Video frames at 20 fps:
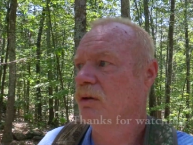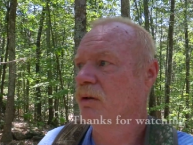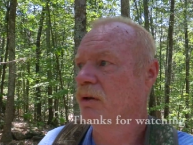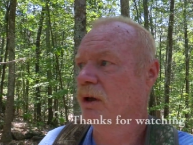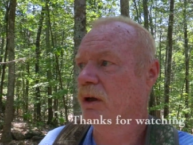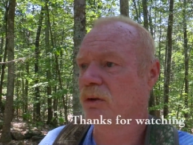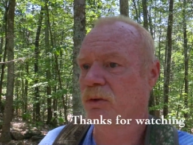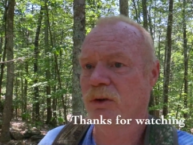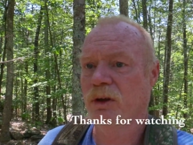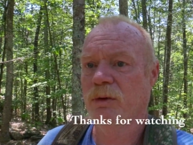
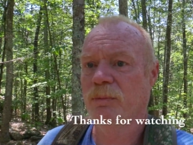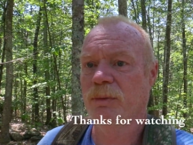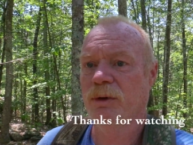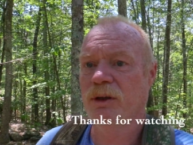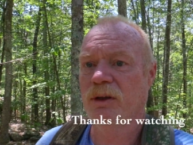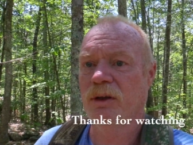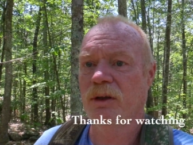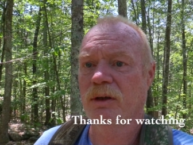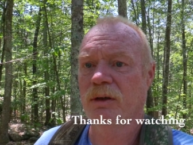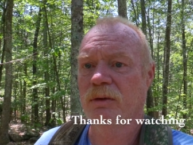That'll give me
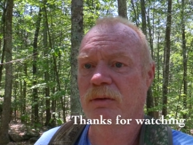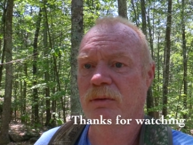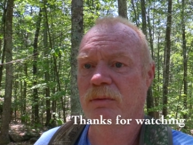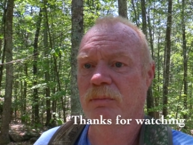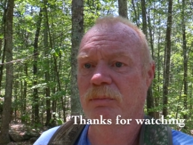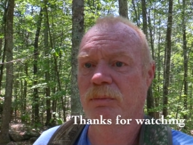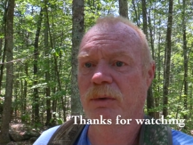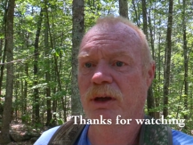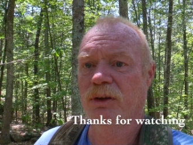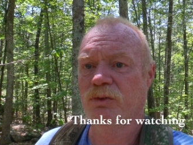the
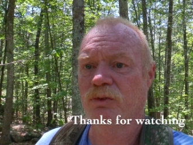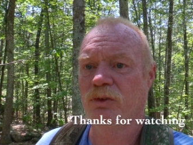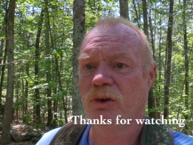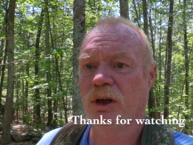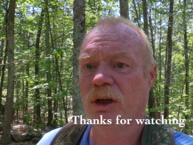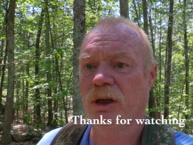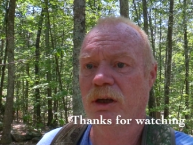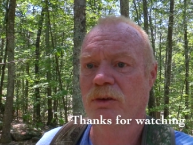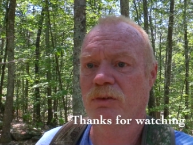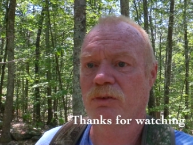best
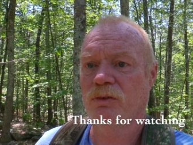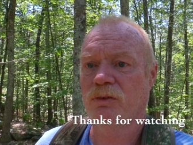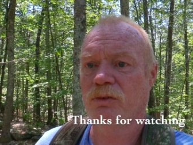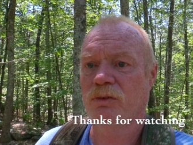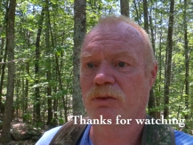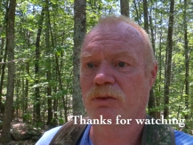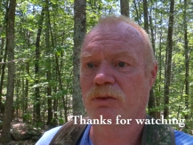chance.